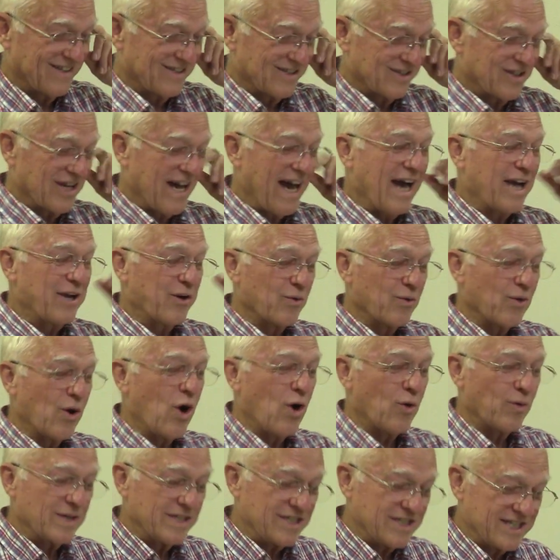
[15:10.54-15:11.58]
i don't
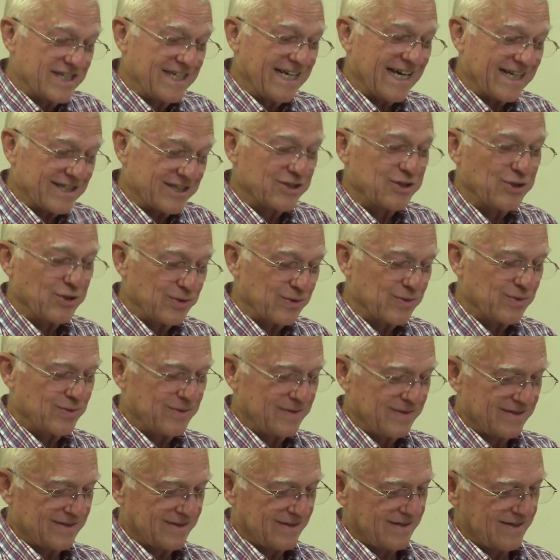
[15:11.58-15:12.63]
always get to
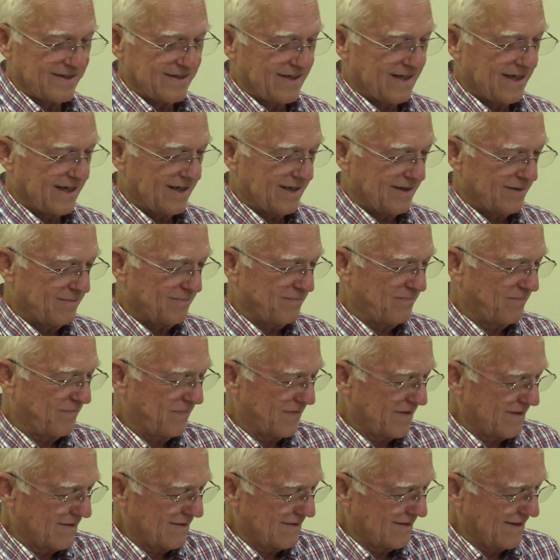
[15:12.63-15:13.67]
um,
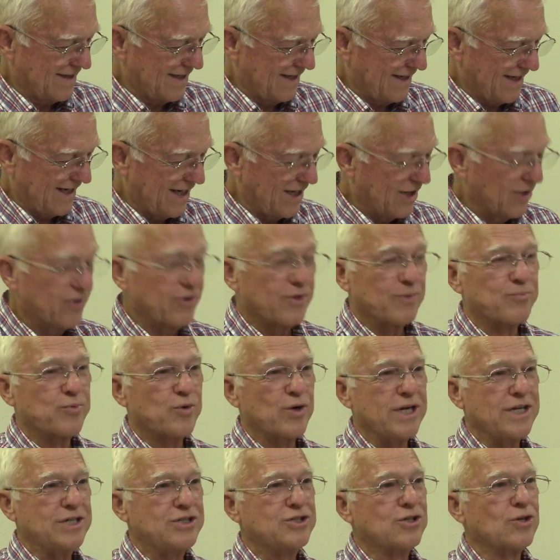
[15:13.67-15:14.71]
hear the
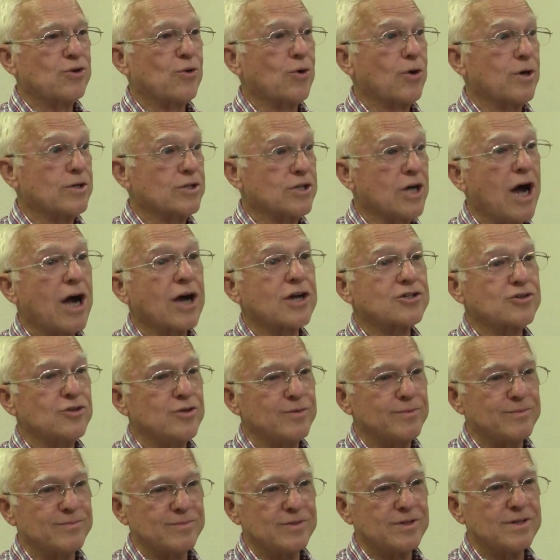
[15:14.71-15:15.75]
preacher or talk to
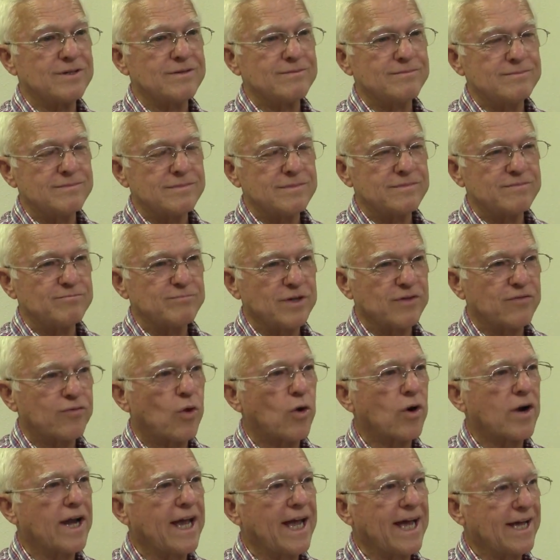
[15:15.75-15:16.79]
him
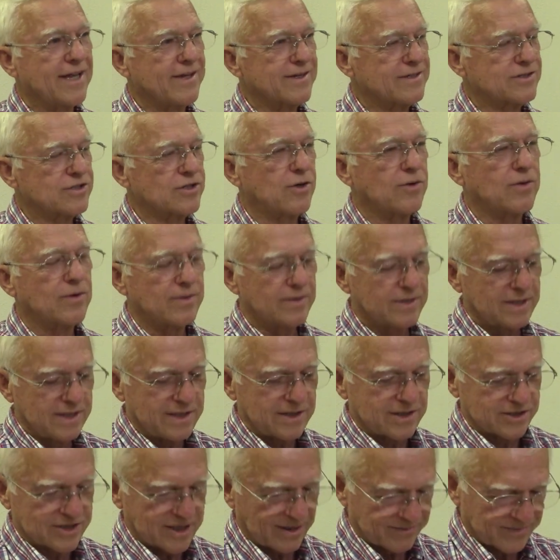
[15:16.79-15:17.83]
beforehand so
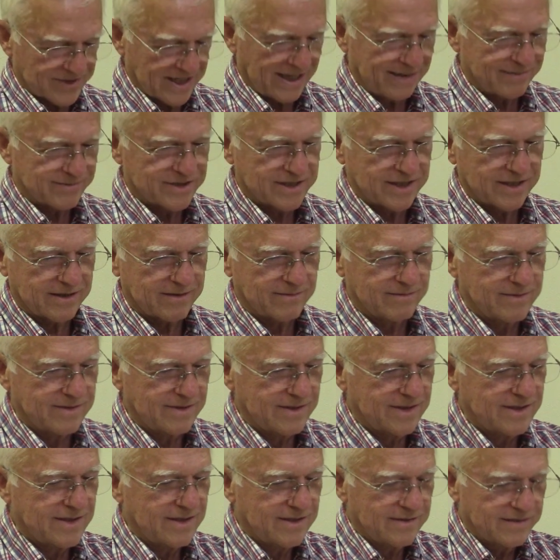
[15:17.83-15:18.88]
sometimes they'll
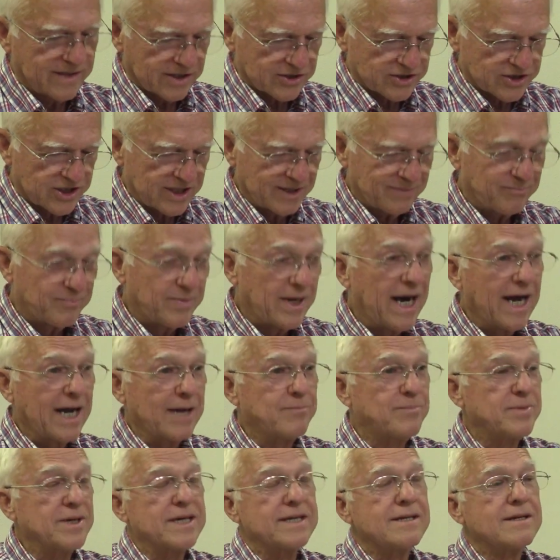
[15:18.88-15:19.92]
they'll slip by.
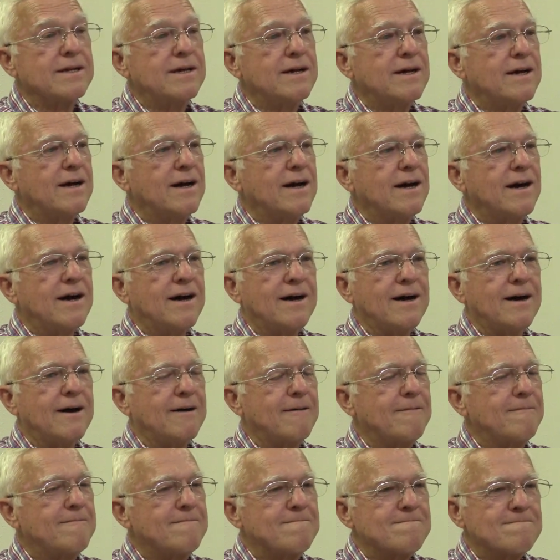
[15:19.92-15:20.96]
But
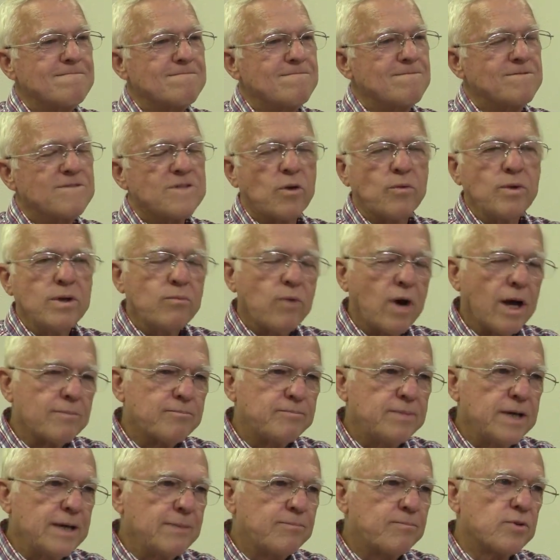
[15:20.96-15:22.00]
uh, now we want
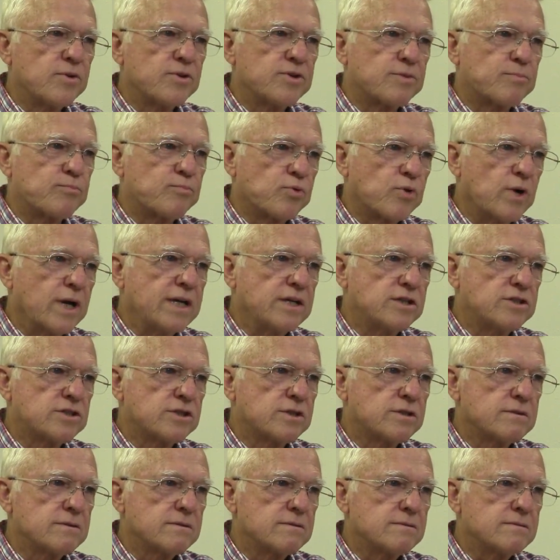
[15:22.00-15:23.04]
people to
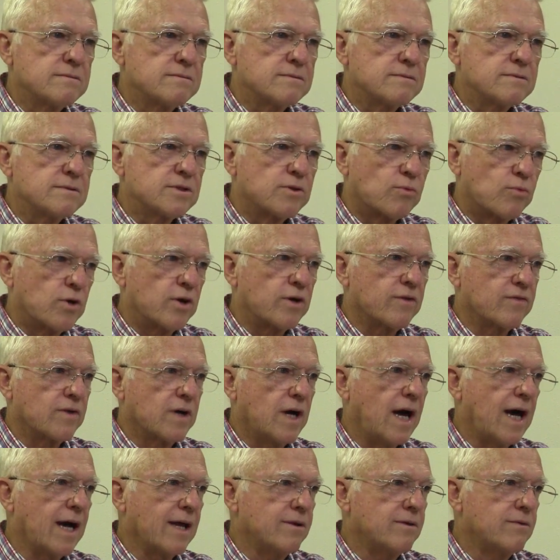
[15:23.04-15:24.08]
preach the Word of
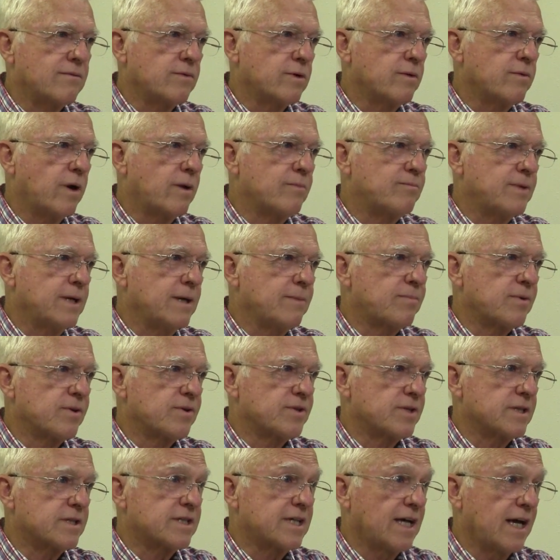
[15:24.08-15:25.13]
God. We want people
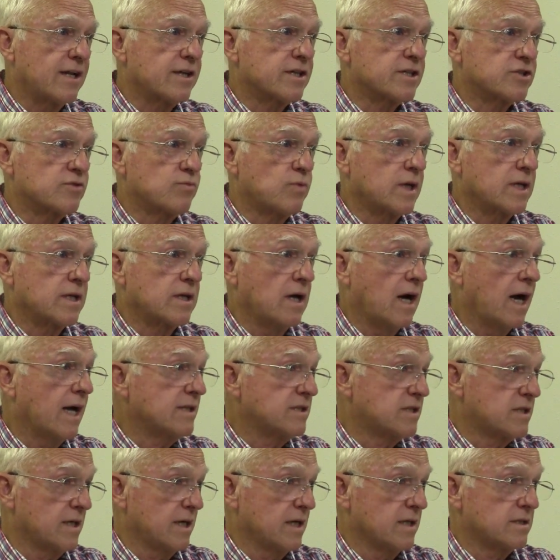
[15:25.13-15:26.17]
to tell us what God
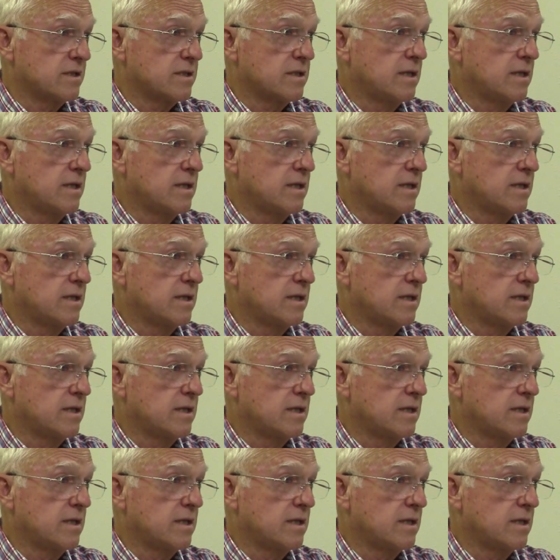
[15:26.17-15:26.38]
says.